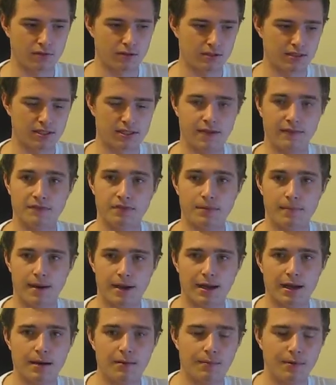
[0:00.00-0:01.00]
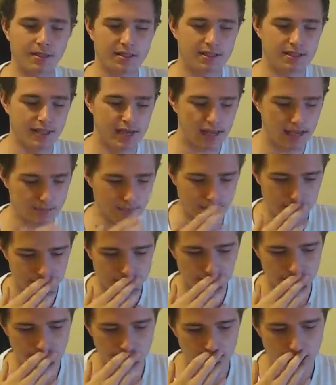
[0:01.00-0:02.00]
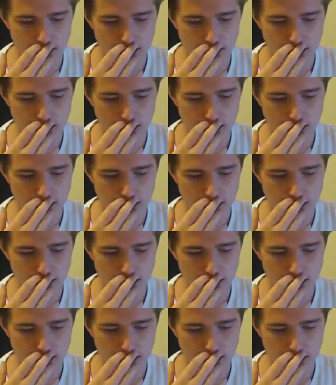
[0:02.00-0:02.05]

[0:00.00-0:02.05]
stuff to back up my statements.